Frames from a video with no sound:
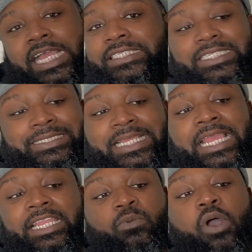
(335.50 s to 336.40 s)
that's
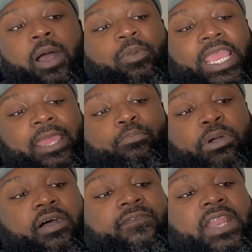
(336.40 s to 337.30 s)
exactly what I'm getting,
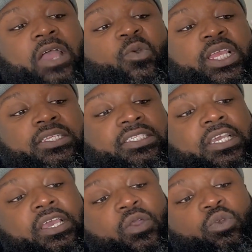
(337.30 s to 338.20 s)
butterfly wings,
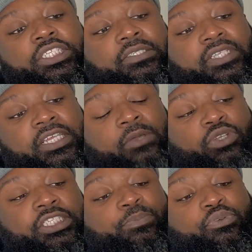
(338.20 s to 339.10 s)
which is yeah,
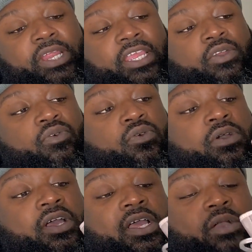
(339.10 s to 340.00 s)
which is pretty cool,
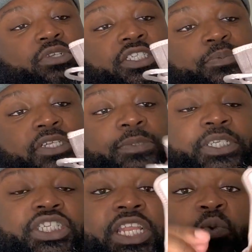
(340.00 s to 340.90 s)
which is
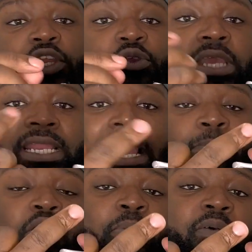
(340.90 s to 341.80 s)
especially when you get
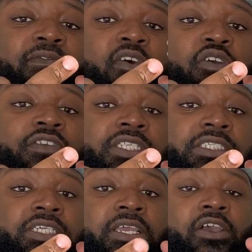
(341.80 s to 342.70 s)
that pop of
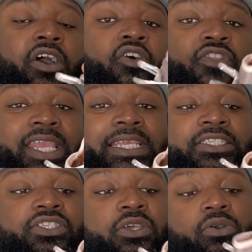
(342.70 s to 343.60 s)
orange on the
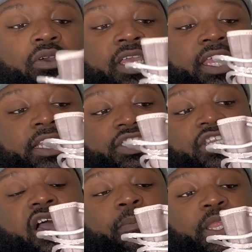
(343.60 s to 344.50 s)
insole here just
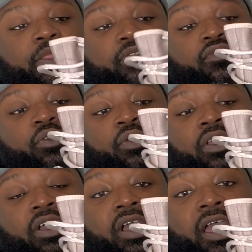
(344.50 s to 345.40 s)
coming through
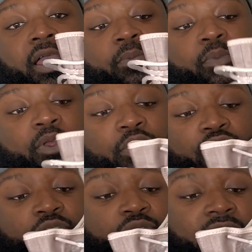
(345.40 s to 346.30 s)
um
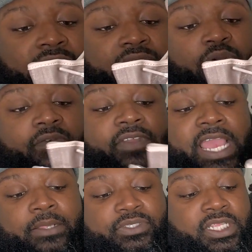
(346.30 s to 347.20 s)
through these sort of
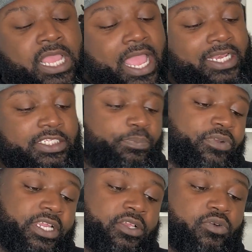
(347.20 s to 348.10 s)
gaps, and it's
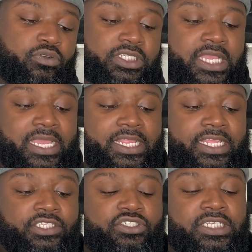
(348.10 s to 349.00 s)
pretty cool. It's kind of
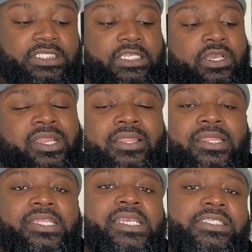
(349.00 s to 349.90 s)
interesting. Another
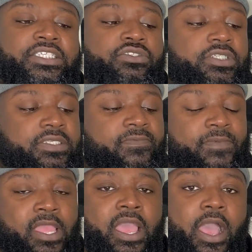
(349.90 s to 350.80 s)
thing that's interesting
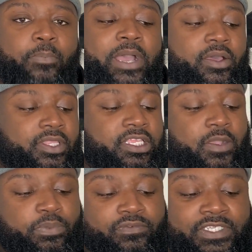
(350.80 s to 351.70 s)
about the
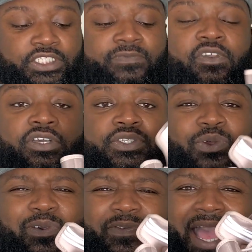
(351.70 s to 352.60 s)
upper is you've got
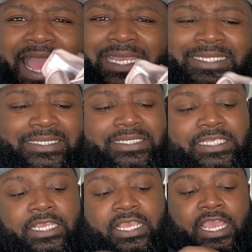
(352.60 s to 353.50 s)
sort of eyelets,
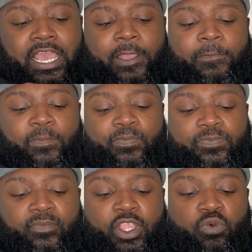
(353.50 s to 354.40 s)
um
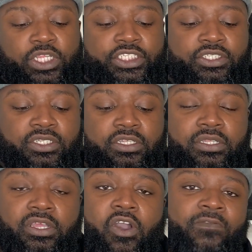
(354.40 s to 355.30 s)
which
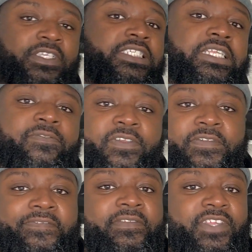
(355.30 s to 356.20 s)
obviously three
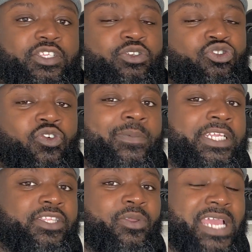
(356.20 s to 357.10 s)
fifty V twos
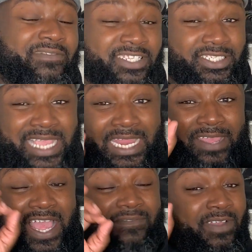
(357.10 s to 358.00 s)
normally don't have. They just kind
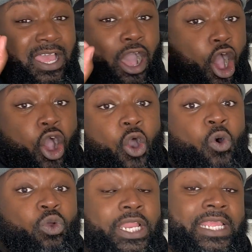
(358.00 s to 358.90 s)
of have a
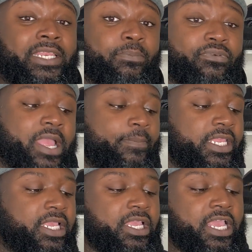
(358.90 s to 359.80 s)
hole in the
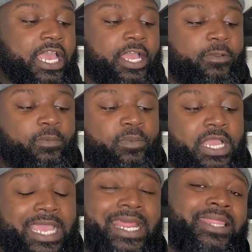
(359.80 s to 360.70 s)
Primeknit, um,
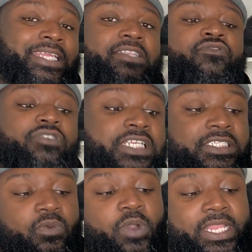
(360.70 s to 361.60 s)
and I think the
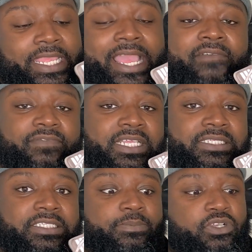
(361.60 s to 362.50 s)
reason why they have
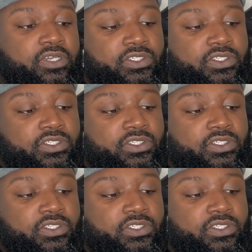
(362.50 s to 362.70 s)
these is because